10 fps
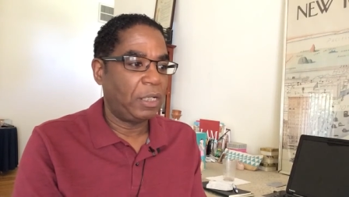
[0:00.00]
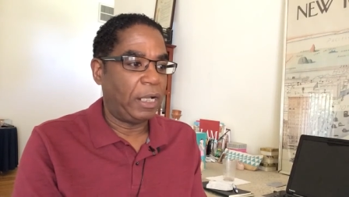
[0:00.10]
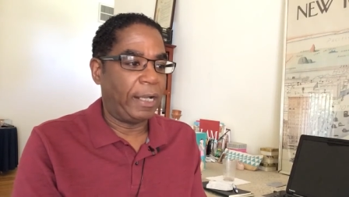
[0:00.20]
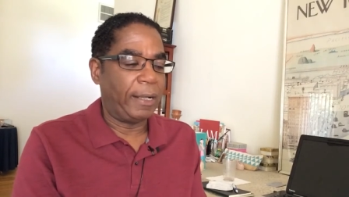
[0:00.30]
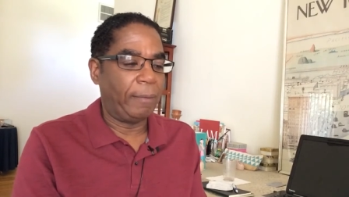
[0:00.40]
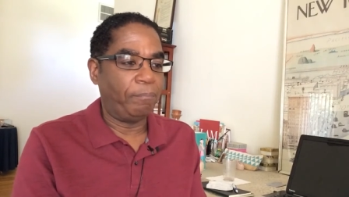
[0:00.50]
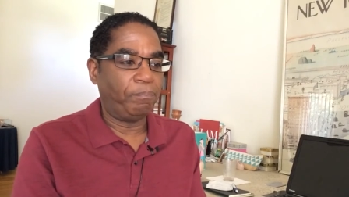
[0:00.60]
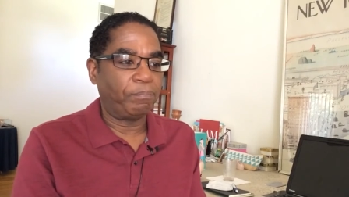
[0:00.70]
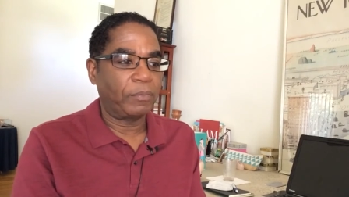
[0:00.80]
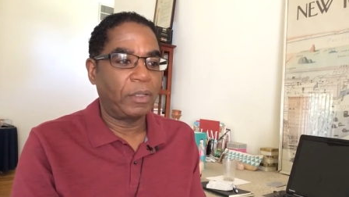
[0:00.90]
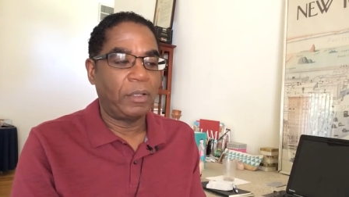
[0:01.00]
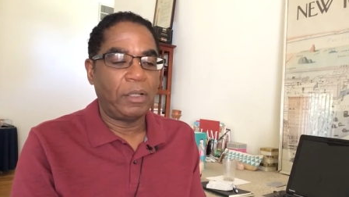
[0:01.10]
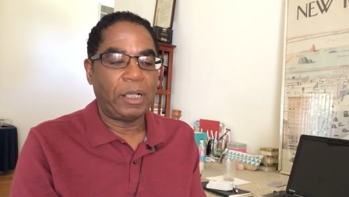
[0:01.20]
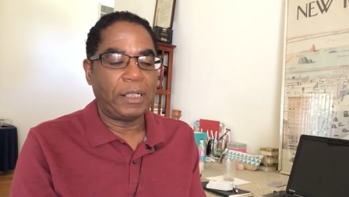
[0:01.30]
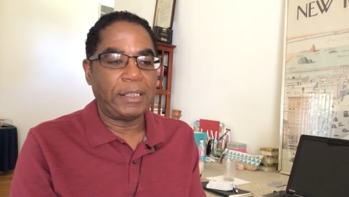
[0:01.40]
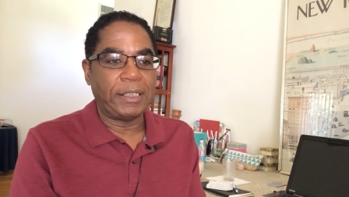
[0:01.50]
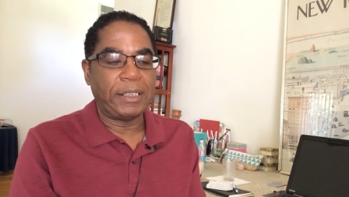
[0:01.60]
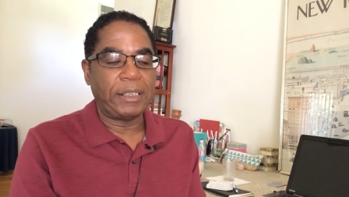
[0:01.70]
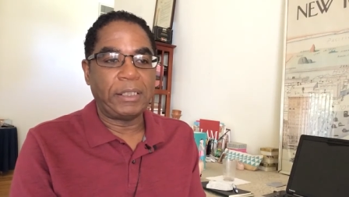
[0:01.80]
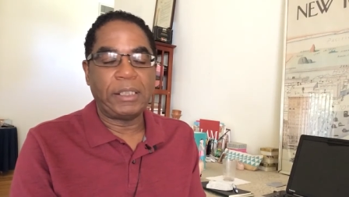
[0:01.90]
Um, uh,
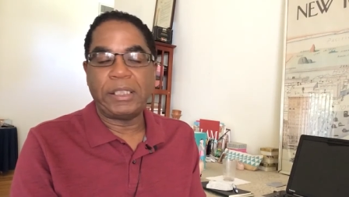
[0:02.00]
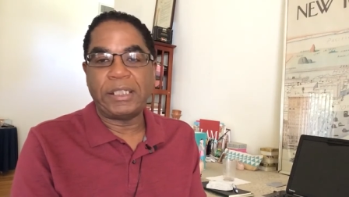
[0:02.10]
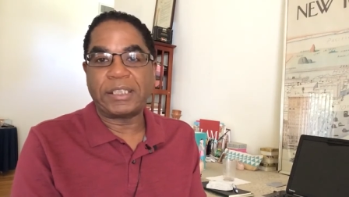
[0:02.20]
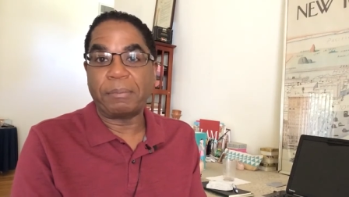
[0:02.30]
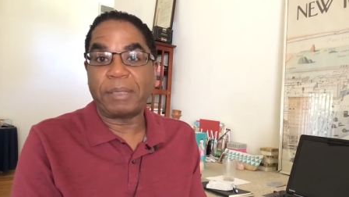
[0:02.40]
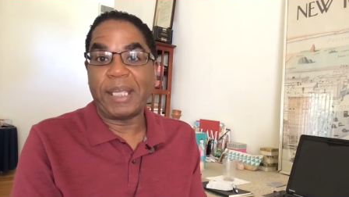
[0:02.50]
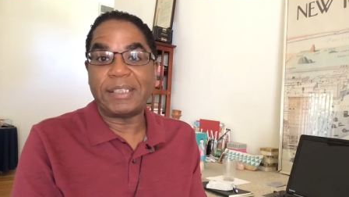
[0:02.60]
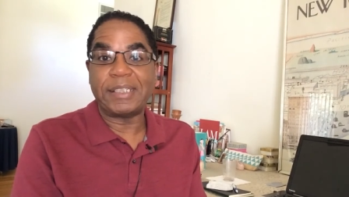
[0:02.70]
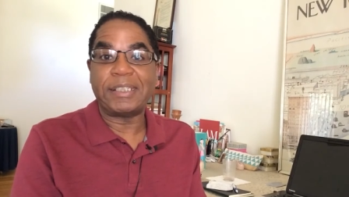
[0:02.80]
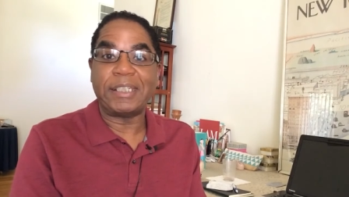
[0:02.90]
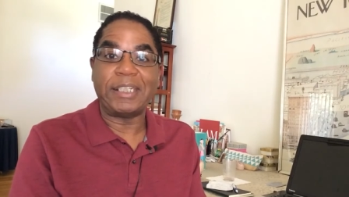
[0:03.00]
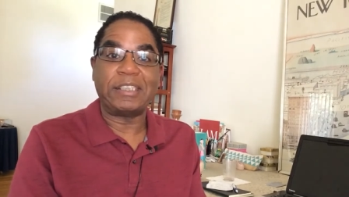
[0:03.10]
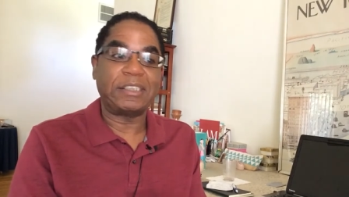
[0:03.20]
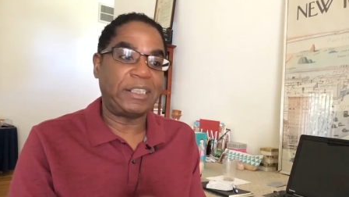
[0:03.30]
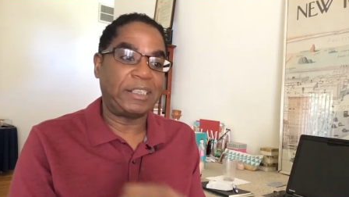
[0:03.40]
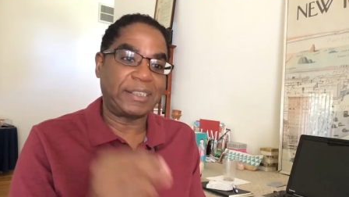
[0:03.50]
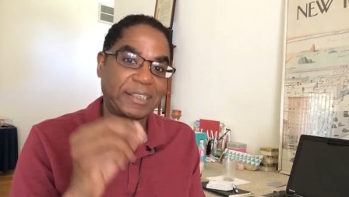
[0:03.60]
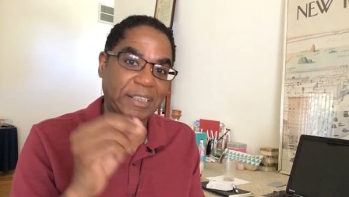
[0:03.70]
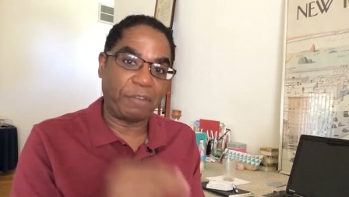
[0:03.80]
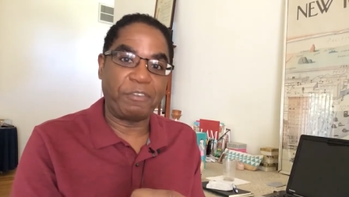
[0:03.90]
in some cases, it's it's
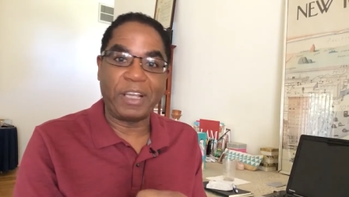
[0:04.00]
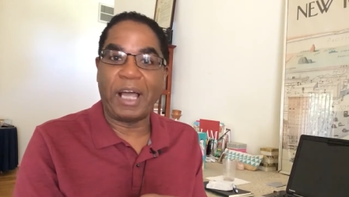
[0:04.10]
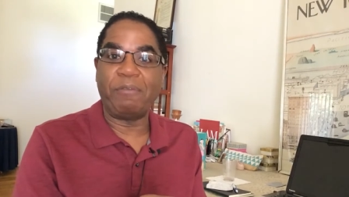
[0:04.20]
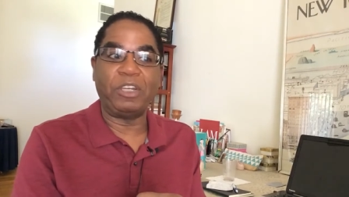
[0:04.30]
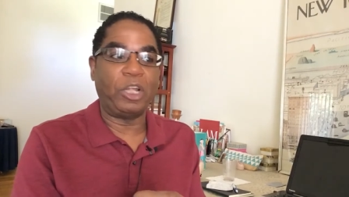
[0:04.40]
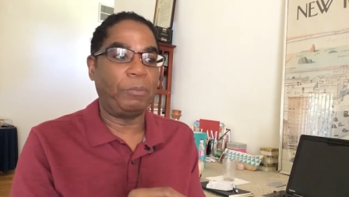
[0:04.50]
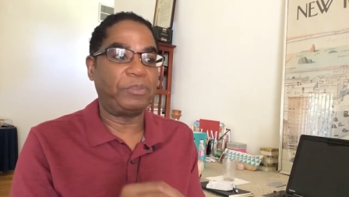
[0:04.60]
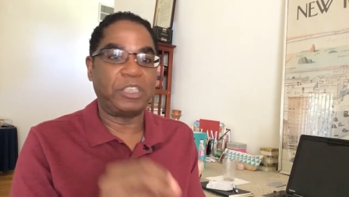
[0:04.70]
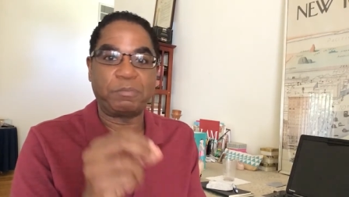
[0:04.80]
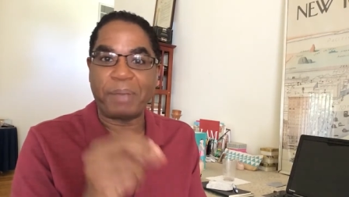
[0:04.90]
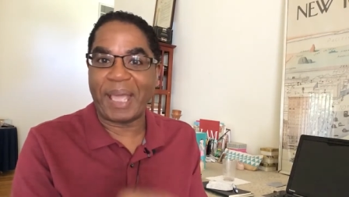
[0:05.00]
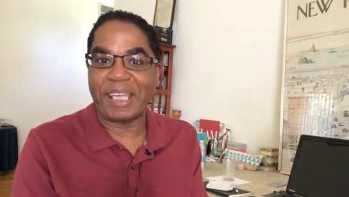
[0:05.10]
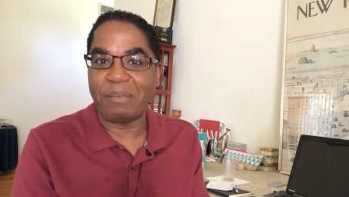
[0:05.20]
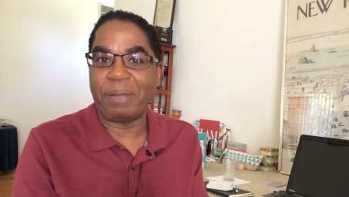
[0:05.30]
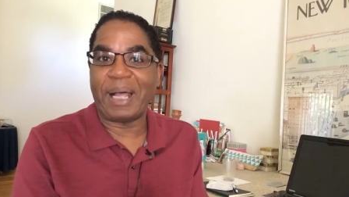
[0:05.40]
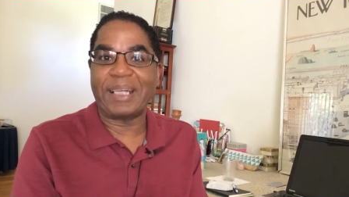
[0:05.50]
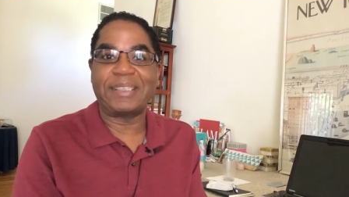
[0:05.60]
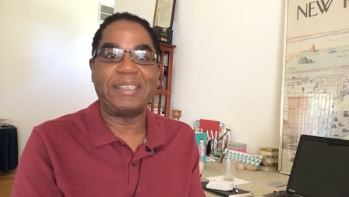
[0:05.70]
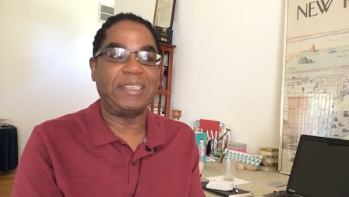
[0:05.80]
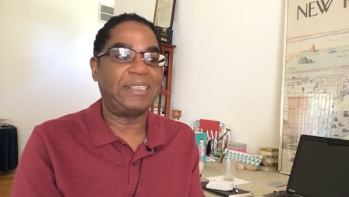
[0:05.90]
stuffing envelopes, it's packing
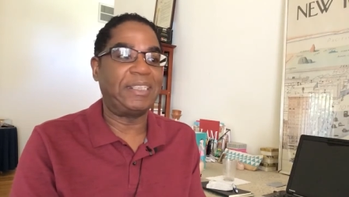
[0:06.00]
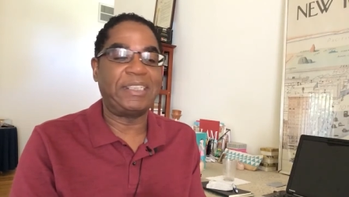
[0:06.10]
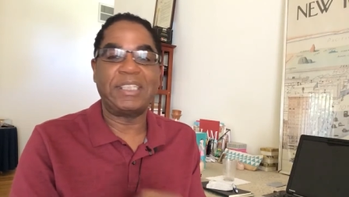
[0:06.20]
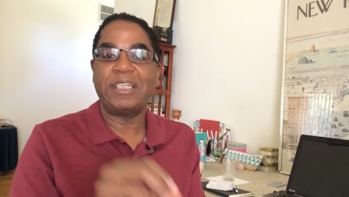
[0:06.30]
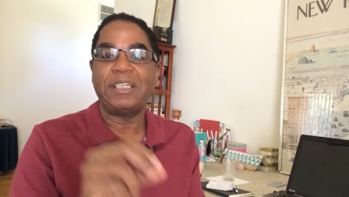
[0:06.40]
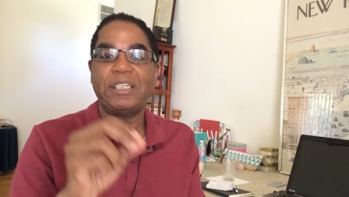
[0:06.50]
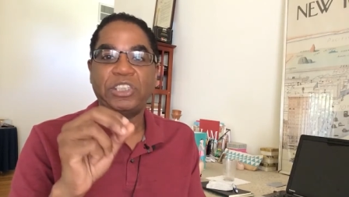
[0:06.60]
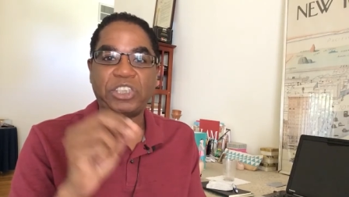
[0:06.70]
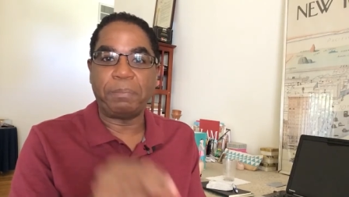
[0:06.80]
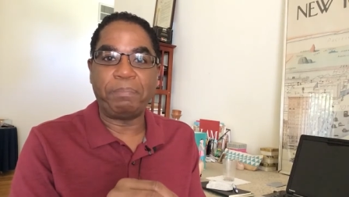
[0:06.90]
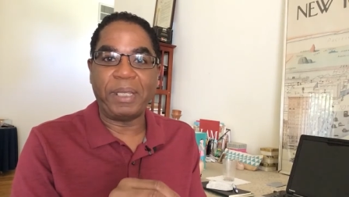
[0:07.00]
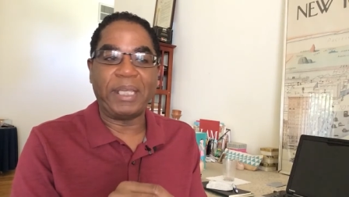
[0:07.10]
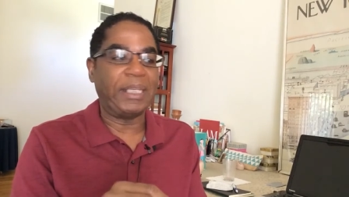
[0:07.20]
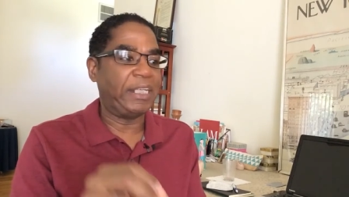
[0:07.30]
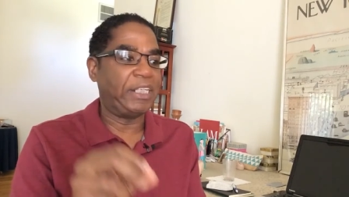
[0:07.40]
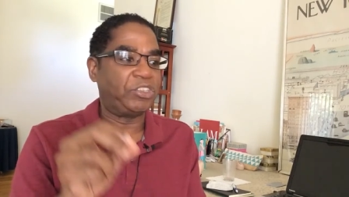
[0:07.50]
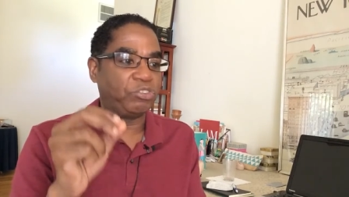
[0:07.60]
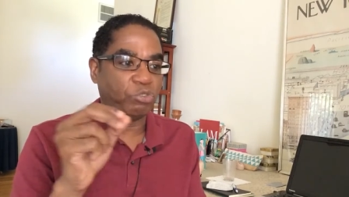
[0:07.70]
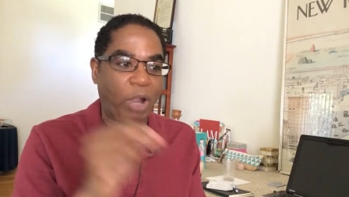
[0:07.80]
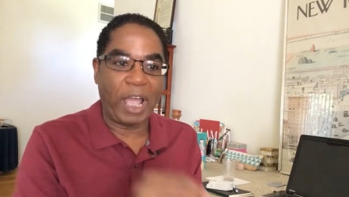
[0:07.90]
boxes, it's shipping, it's
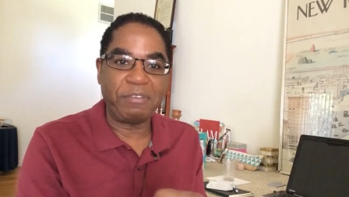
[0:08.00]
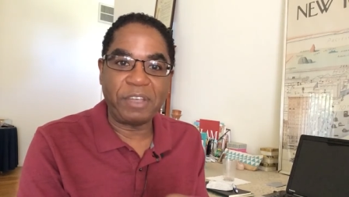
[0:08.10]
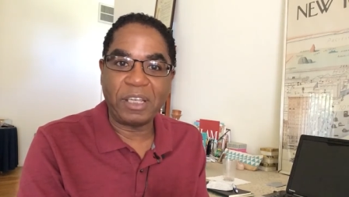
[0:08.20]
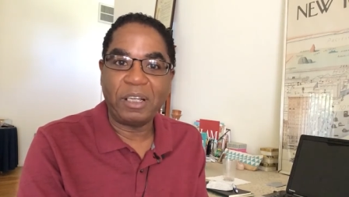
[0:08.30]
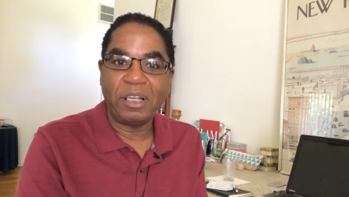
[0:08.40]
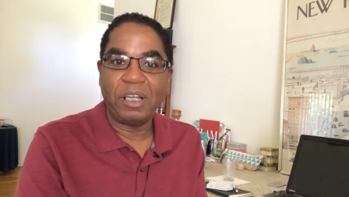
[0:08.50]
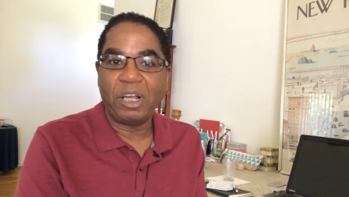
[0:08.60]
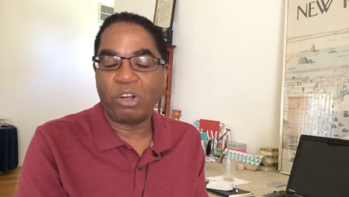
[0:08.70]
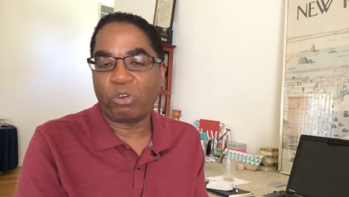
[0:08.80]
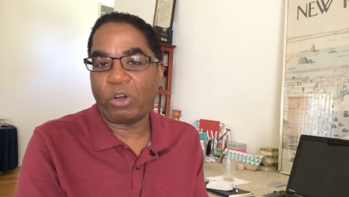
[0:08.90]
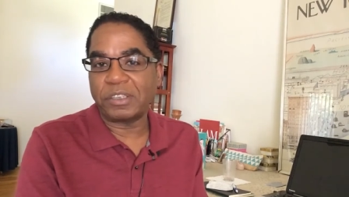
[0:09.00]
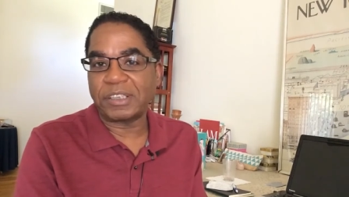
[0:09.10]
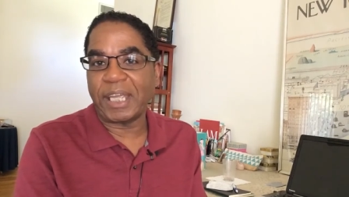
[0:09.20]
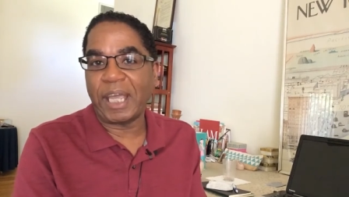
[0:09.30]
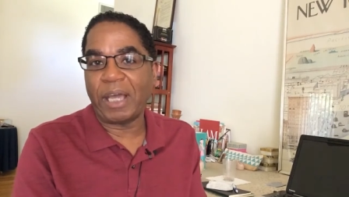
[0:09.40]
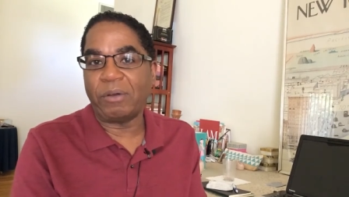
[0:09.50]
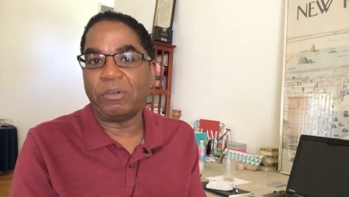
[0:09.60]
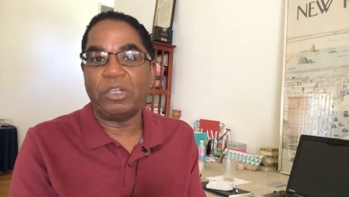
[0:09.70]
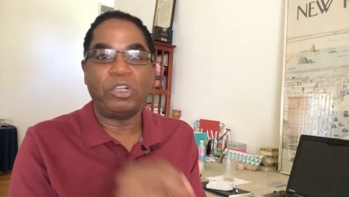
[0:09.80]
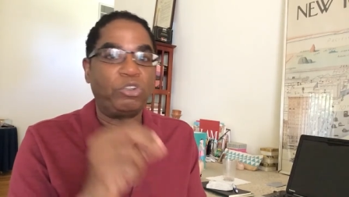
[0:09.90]
driving across town,
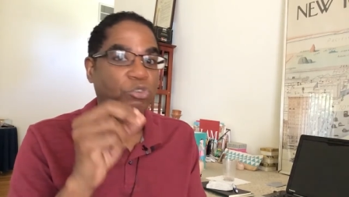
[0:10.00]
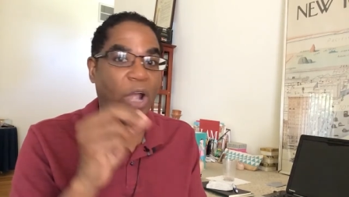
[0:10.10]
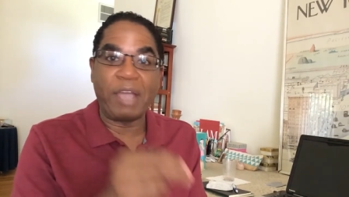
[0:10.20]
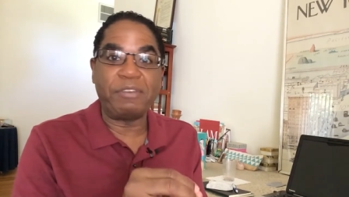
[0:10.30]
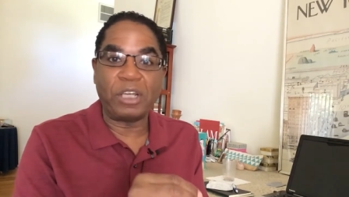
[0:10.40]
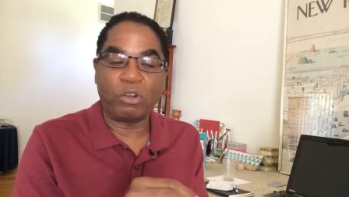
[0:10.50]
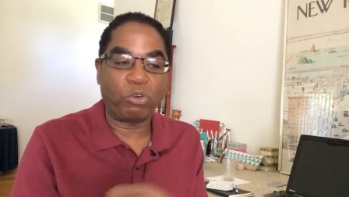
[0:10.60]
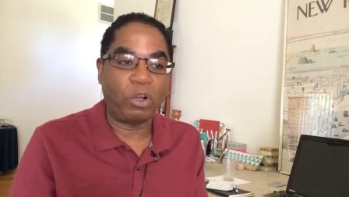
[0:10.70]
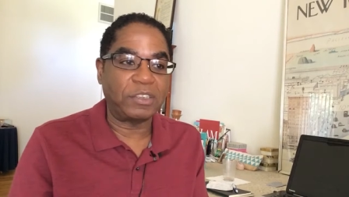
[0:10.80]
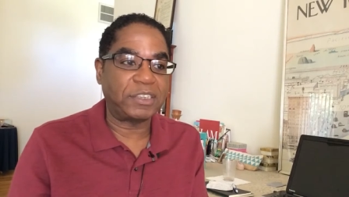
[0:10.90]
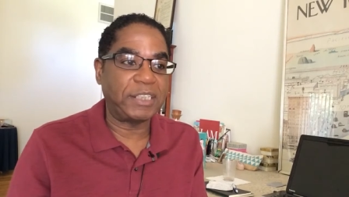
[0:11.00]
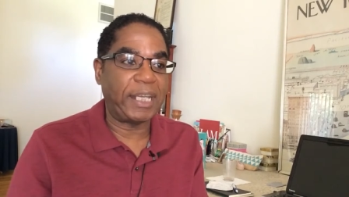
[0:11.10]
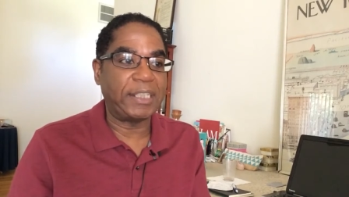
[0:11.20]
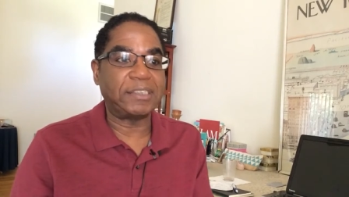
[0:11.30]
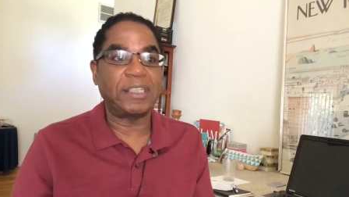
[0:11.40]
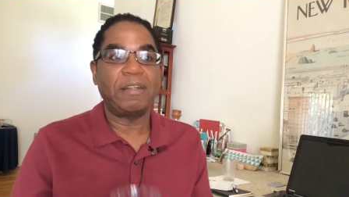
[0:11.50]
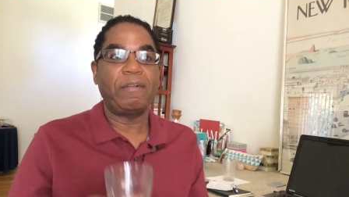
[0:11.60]
driving across states.